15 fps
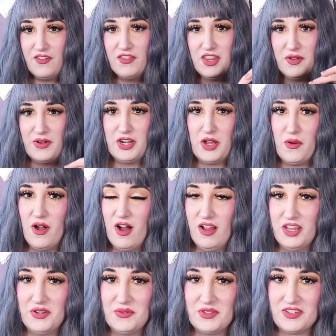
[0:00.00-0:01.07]
Even though I know
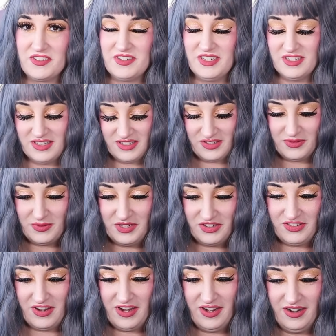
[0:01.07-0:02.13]
Holly will steal this, we
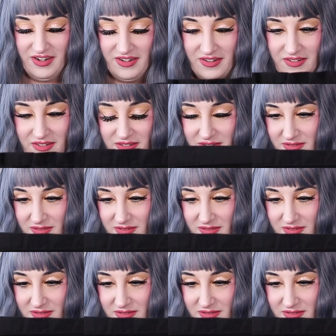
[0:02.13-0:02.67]
share